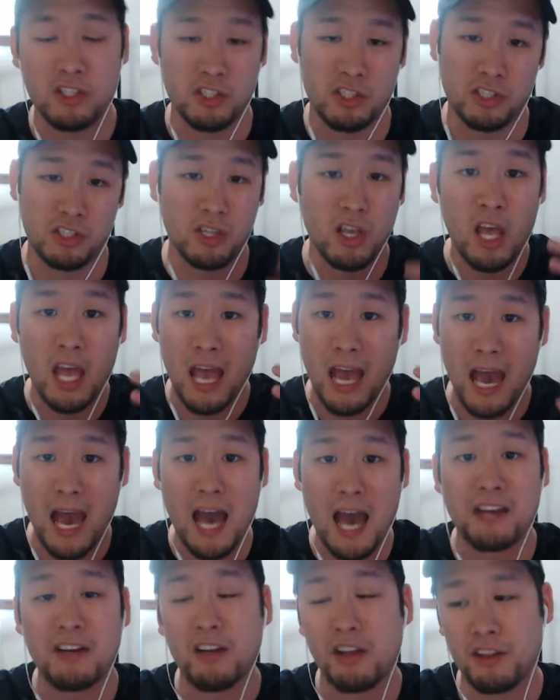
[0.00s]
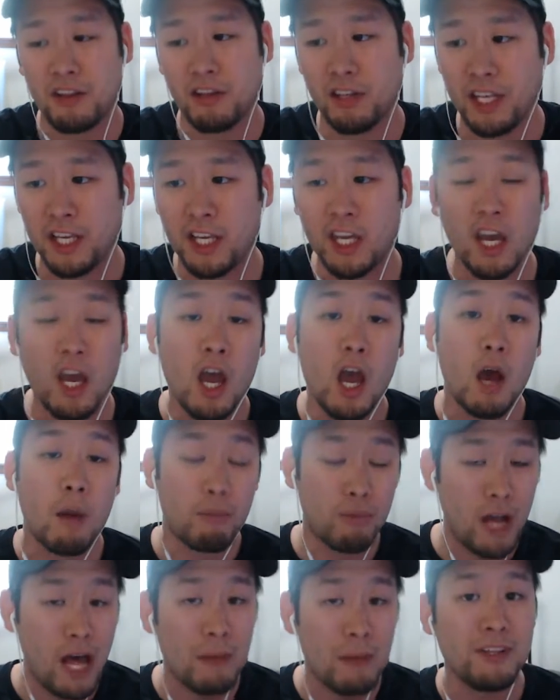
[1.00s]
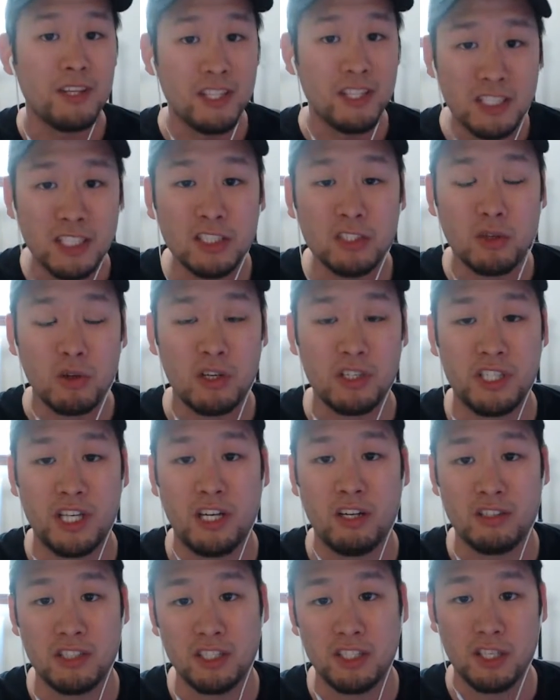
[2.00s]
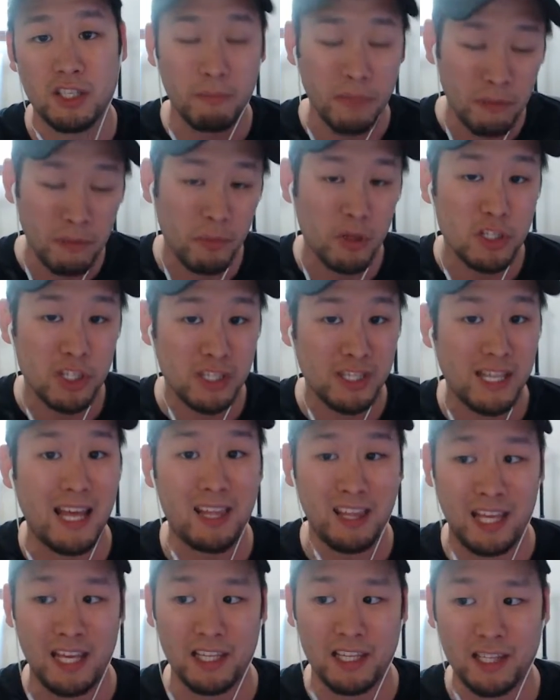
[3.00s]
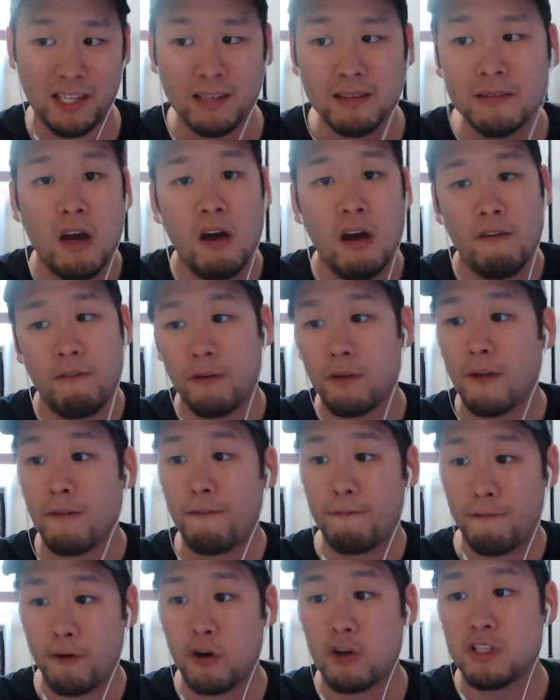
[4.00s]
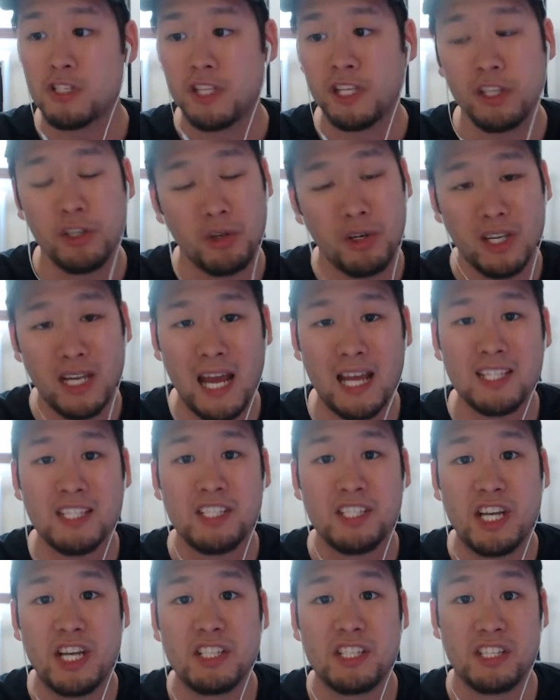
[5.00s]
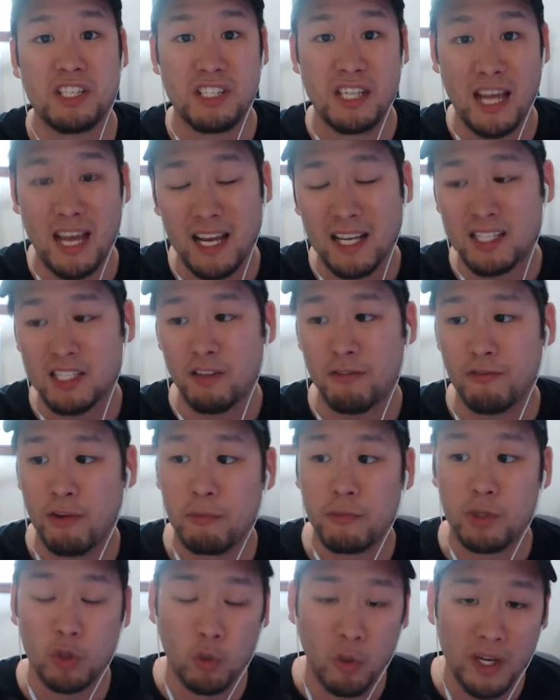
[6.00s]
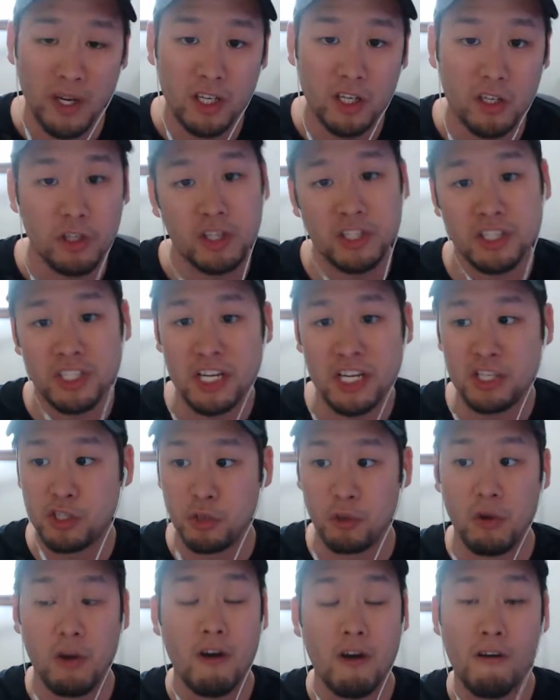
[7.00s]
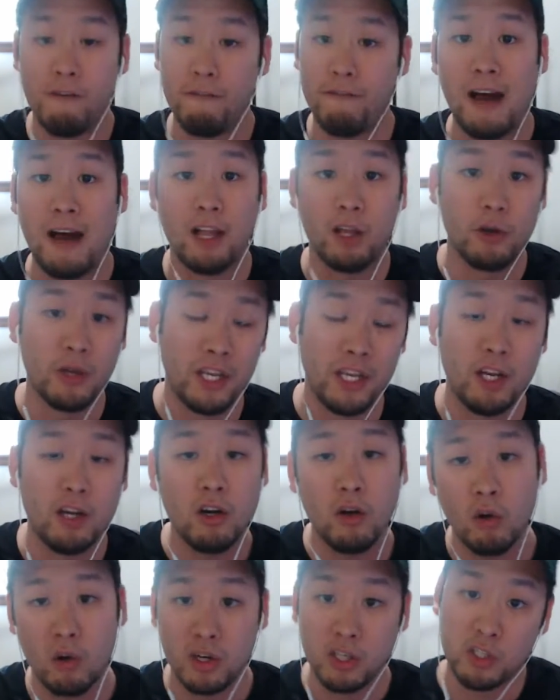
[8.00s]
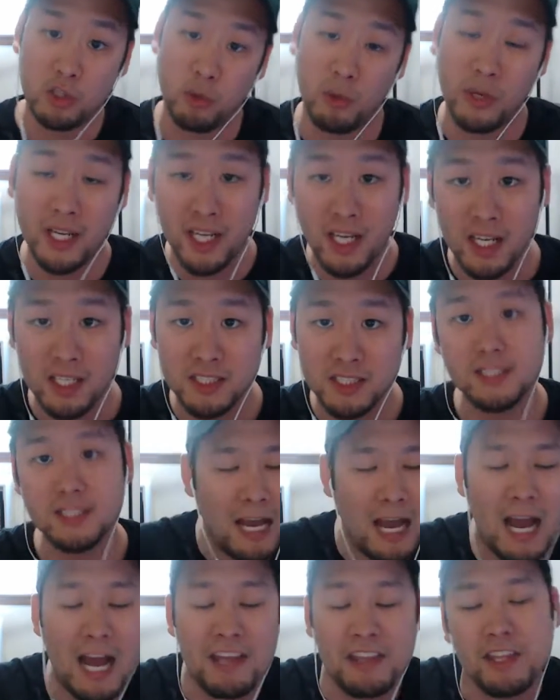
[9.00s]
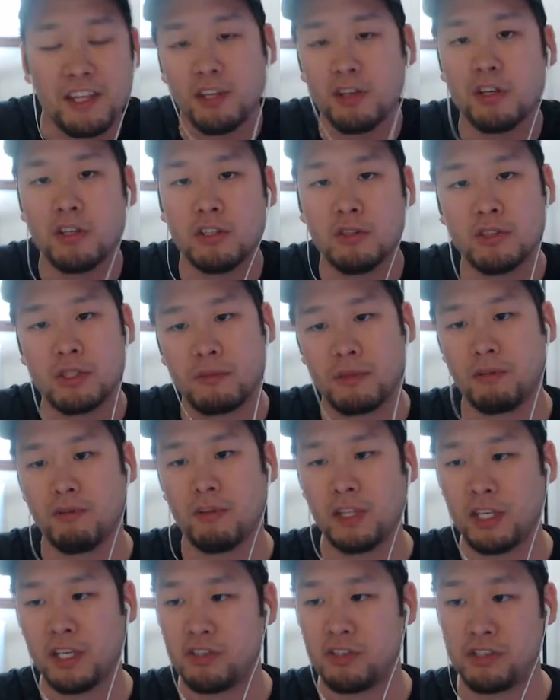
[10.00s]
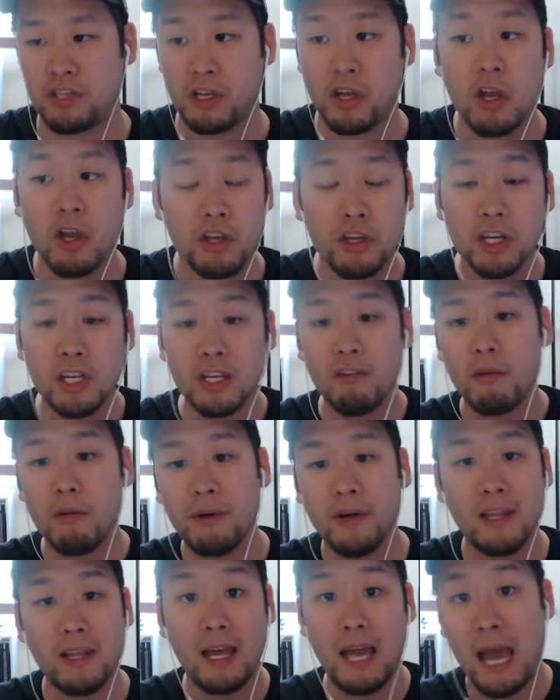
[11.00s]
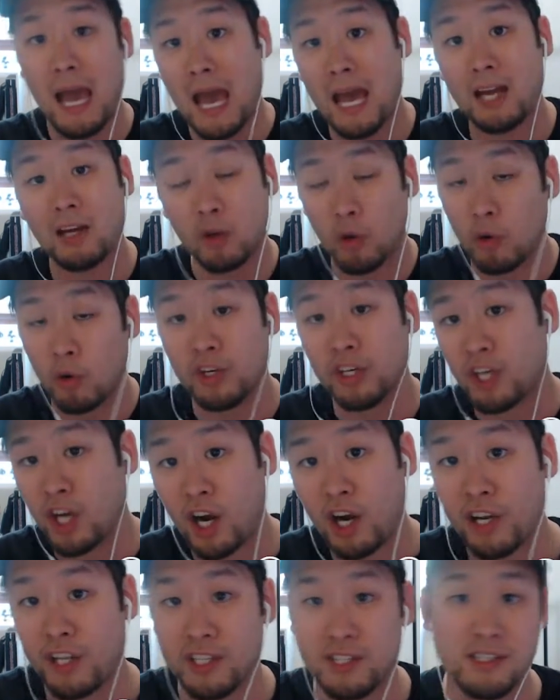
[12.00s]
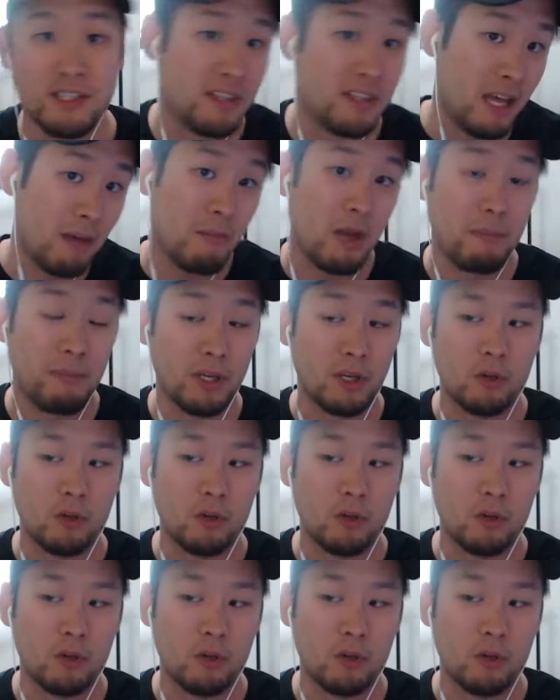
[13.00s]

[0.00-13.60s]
to just add another link. Probably there's Discord channel since they've been pushing that lately. For the first link, you can actually change the text from Twitter. You could change it to follow here or tweet us. I think you could do something really interesting. You can even put @Golden Guardians. That might be